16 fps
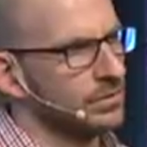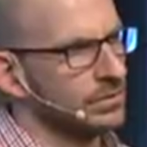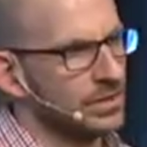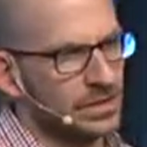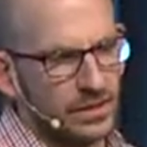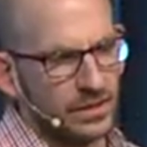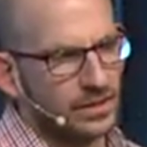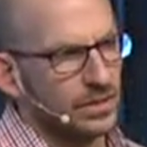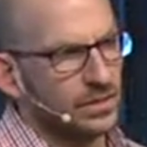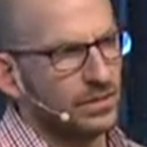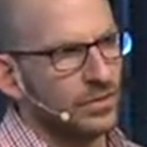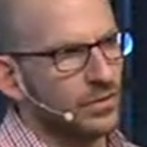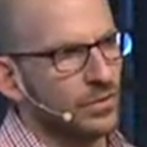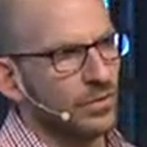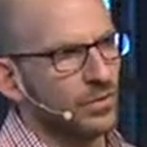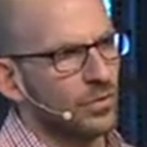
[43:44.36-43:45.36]
Right?
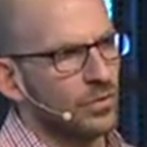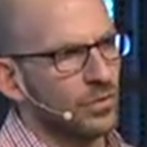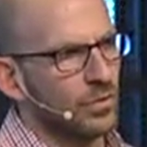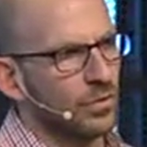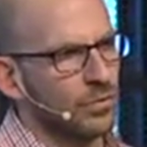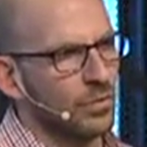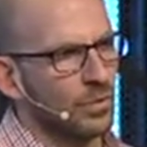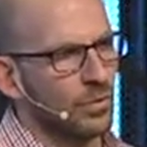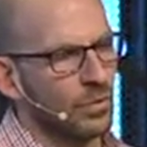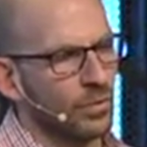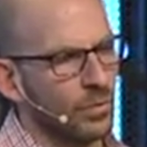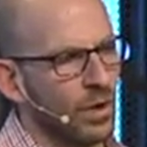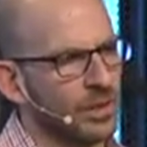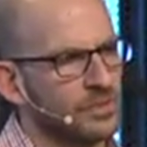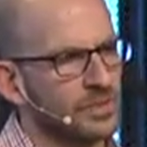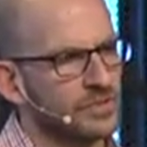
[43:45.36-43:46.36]

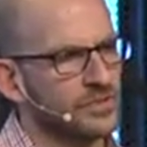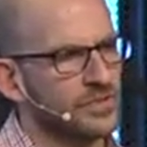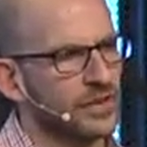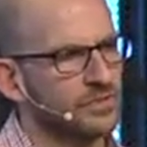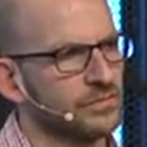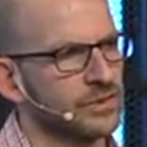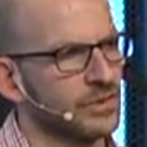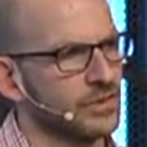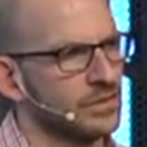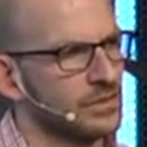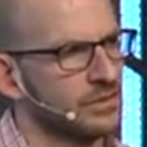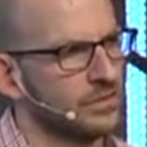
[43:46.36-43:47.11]
Why build software?